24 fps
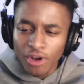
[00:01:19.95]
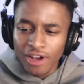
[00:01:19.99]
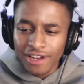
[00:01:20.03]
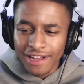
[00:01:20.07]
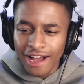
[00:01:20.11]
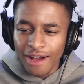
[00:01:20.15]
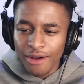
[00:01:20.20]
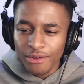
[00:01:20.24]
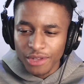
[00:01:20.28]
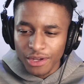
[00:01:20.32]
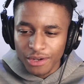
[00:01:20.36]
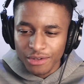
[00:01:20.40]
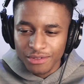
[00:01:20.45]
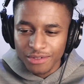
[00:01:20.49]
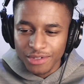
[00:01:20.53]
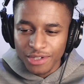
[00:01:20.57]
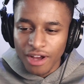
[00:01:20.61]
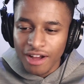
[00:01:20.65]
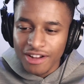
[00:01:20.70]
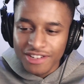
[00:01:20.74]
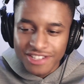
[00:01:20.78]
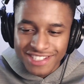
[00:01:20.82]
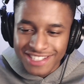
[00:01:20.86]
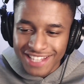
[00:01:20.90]
work out though.
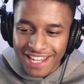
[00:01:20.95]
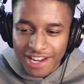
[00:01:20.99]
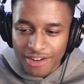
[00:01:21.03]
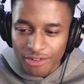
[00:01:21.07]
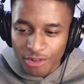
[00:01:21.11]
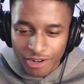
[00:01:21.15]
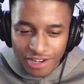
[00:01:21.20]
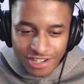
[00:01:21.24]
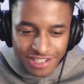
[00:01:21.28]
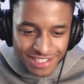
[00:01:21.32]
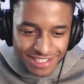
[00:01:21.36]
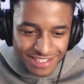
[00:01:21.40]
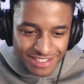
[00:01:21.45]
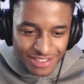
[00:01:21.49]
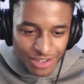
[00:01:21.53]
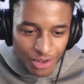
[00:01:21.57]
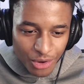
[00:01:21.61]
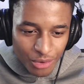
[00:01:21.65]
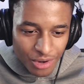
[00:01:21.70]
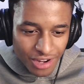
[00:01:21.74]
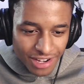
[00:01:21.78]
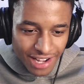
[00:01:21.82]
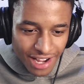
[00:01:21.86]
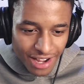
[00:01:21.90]
You can't just take roids and
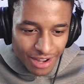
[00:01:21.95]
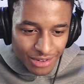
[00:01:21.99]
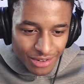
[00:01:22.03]
not work